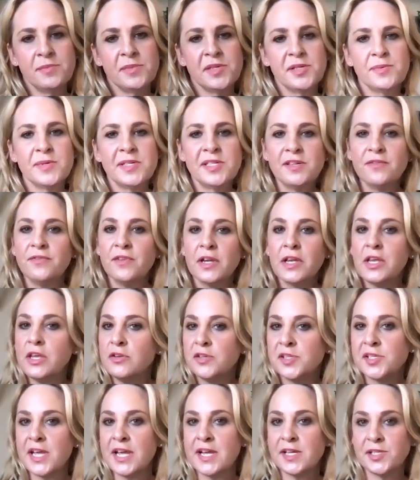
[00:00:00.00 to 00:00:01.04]
some specific
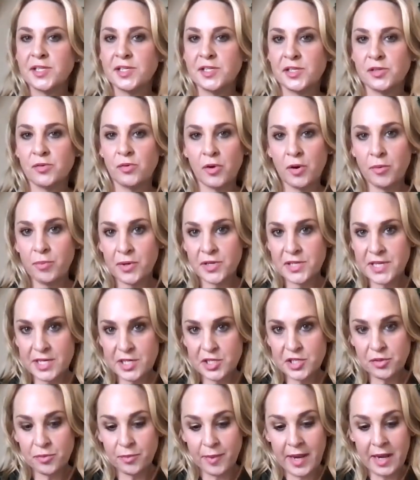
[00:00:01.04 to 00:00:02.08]
use cases or
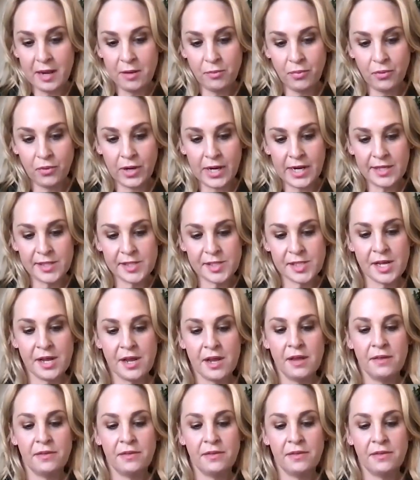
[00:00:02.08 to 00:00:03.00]
potential pain points